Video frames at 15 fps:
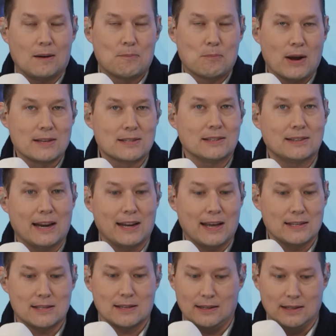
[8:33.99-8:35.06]
president that
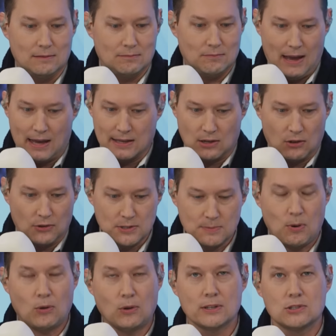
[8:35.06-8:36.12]
has, as all this
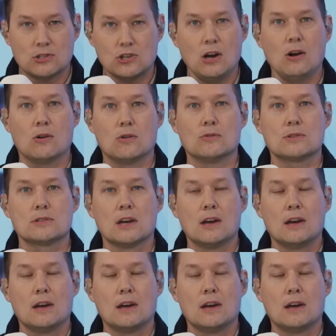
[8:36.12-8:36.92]
polling shows,